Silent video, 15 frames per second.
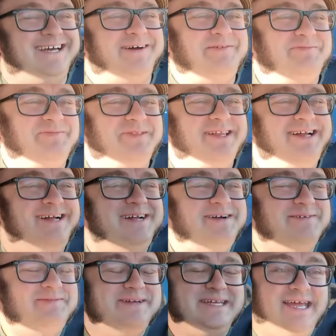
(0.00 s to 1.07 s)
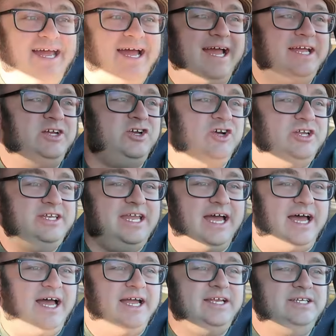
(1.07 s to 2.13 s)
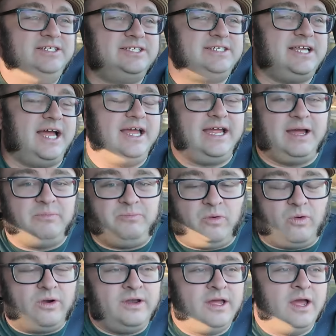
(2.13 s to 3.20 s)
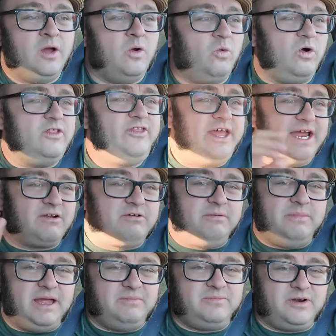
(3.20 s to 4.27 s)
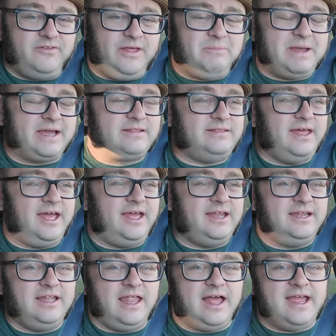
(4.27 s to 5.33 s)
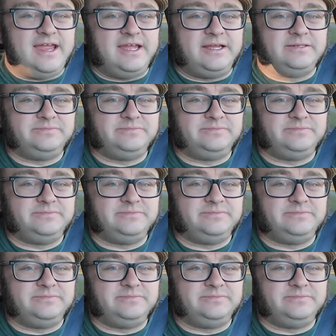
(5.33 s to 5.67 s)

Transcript: um, but yeah, I could not. I just I got bored. One thing I remembered that back then, like